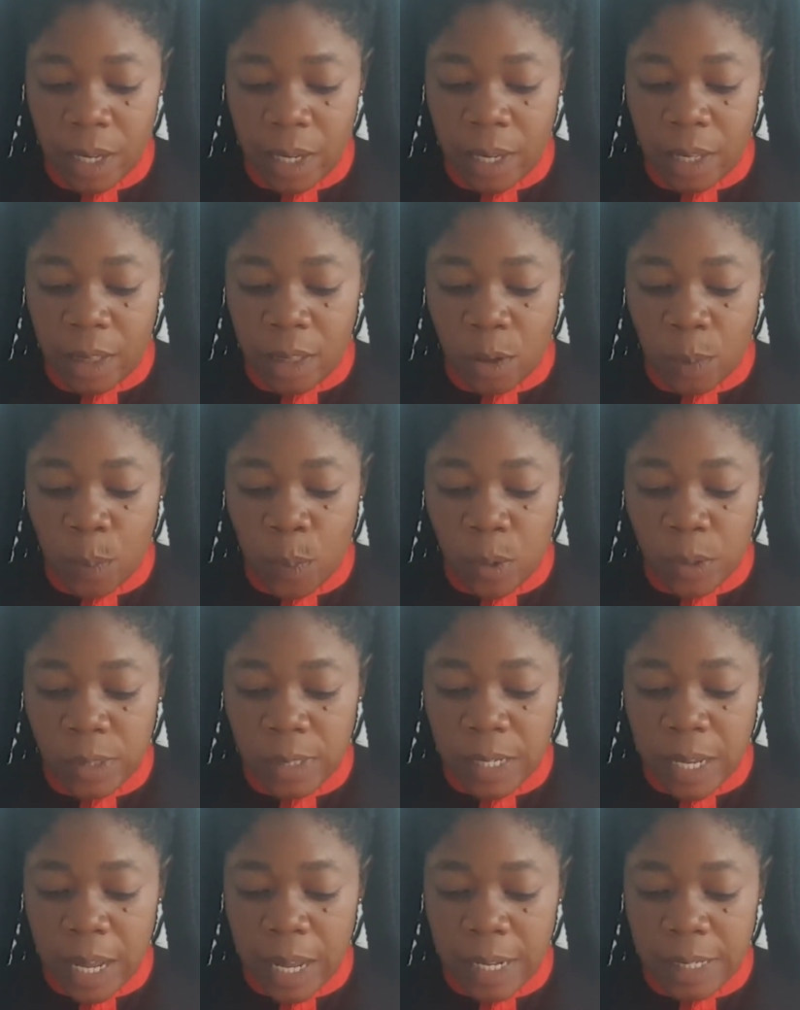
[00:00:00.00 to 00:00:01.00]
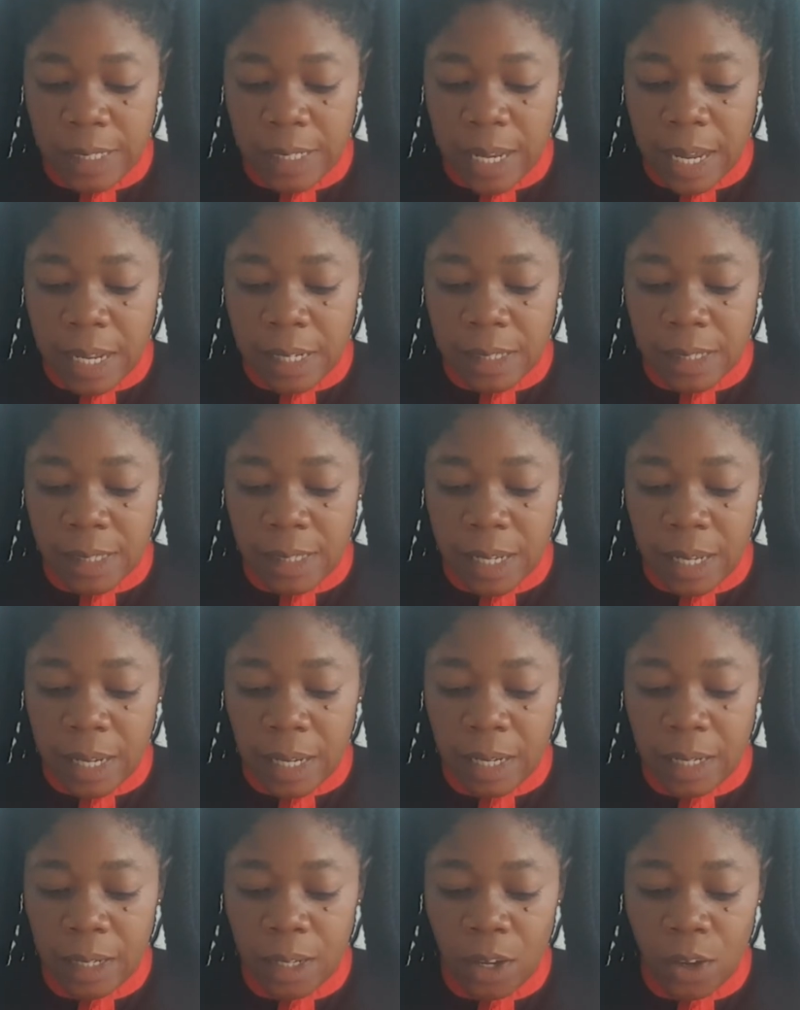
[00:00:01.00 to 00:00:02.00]
in the postcard and
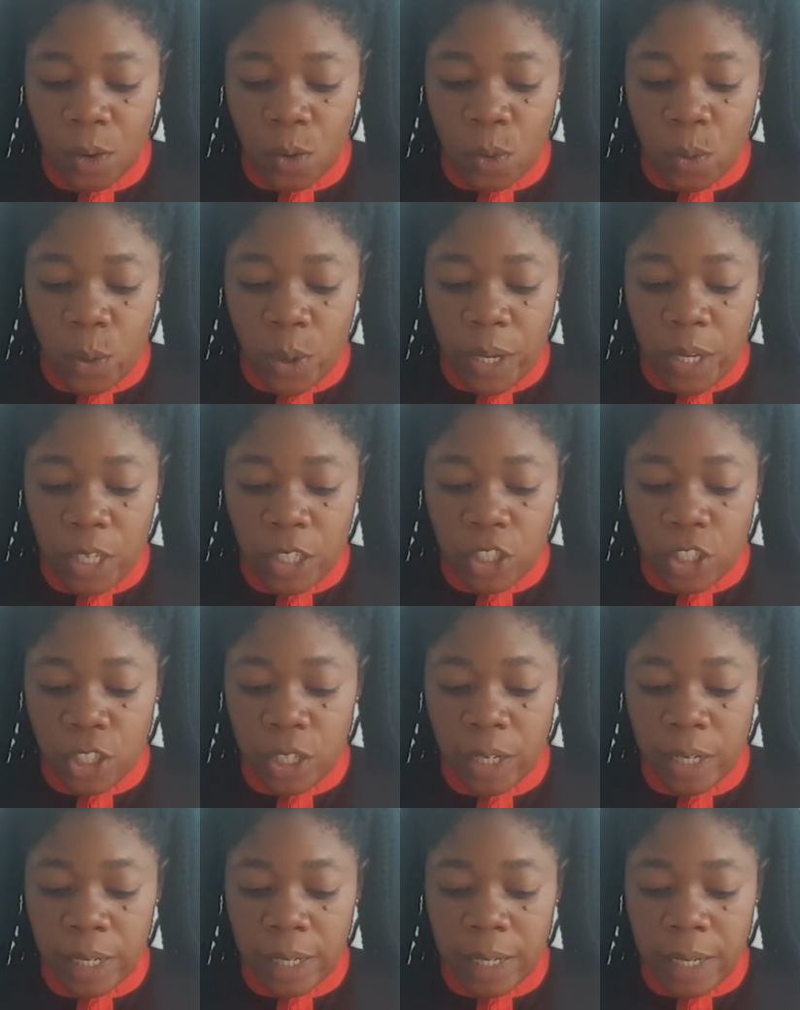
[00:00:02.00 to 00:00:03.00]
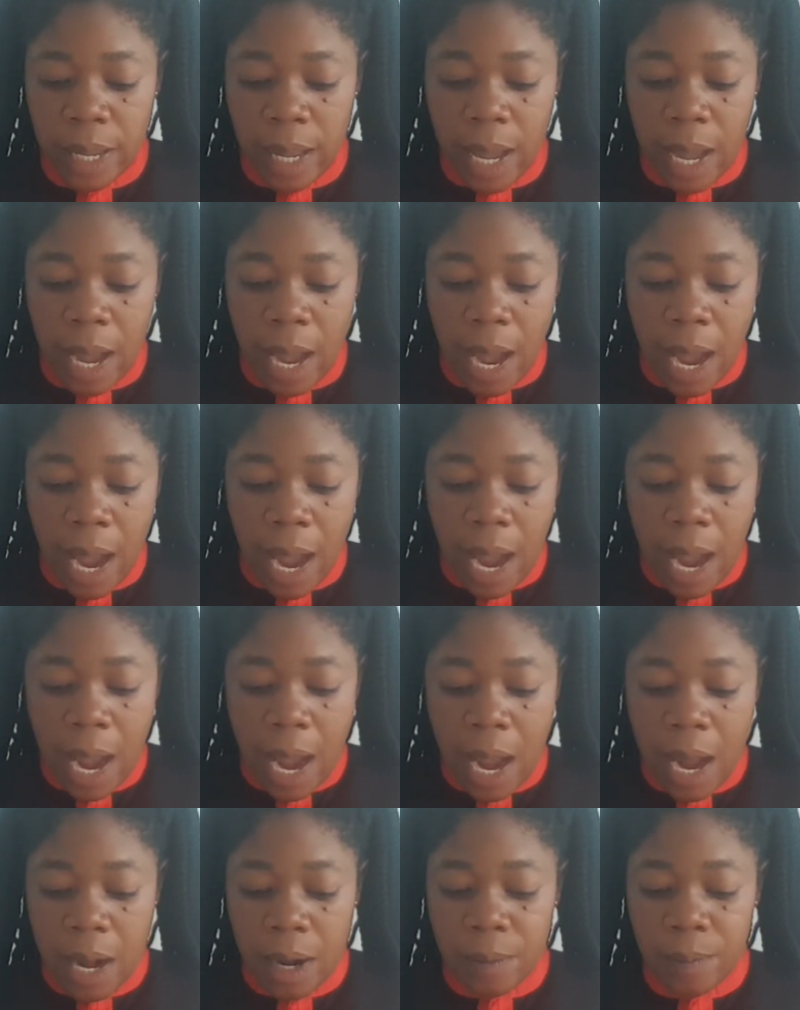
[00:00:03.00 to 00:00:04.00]
say which
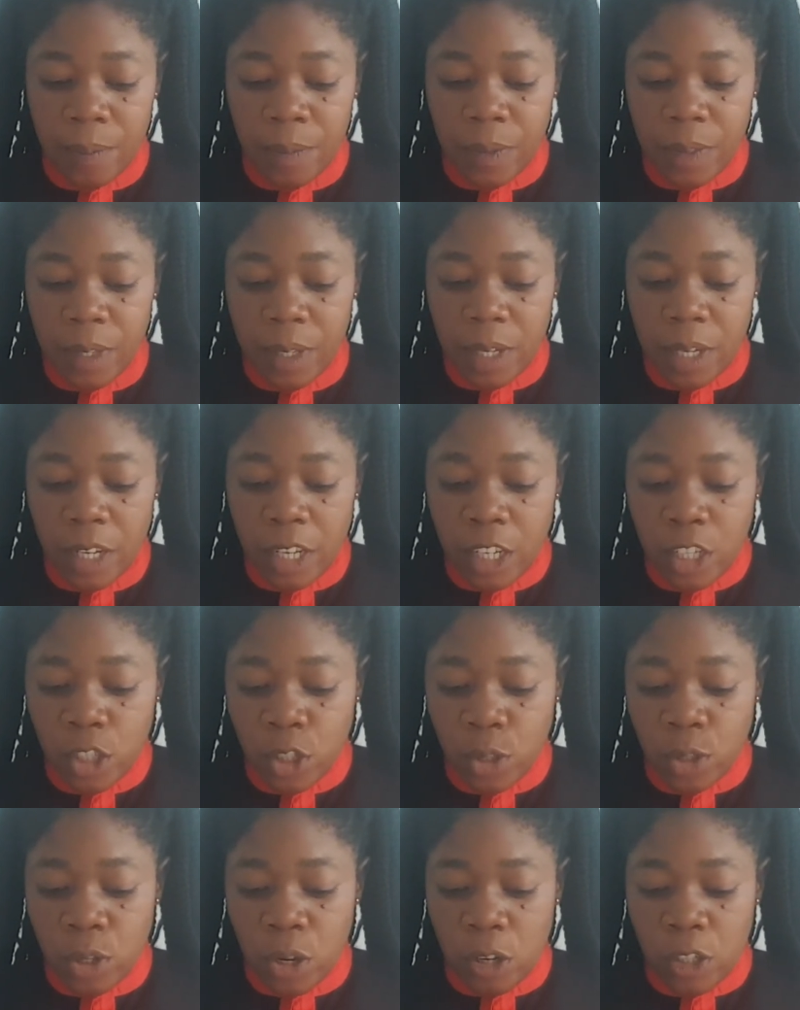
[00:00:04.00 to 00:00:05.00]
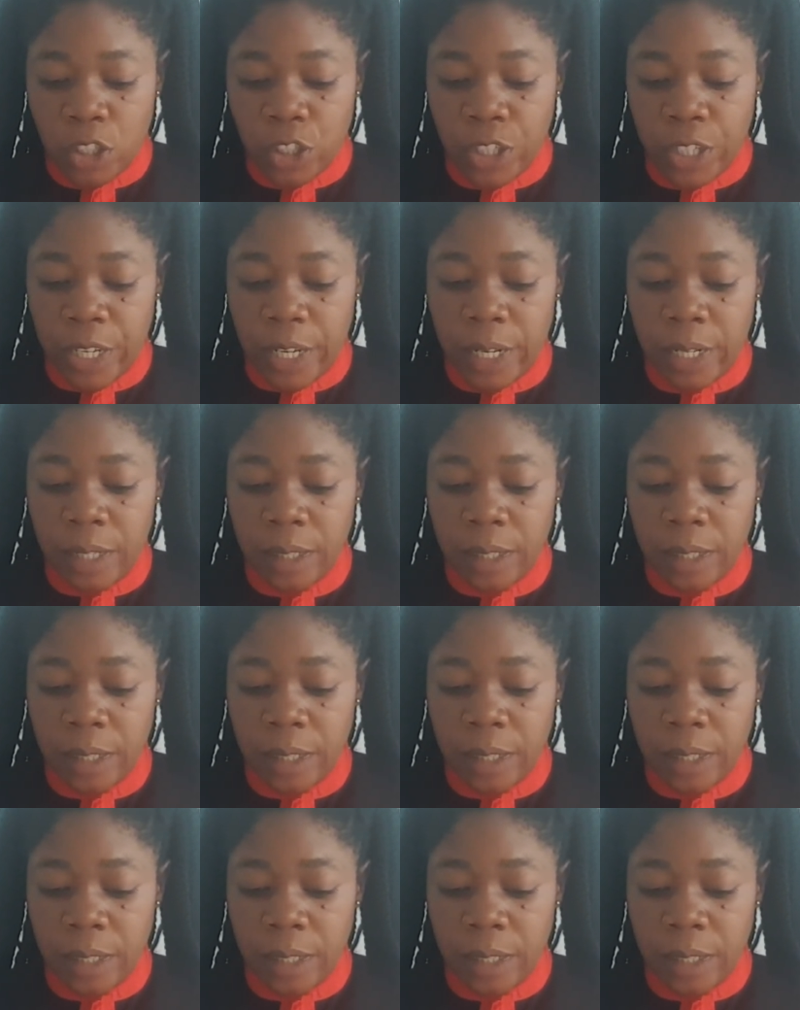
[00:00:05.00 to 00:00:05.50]
are introductory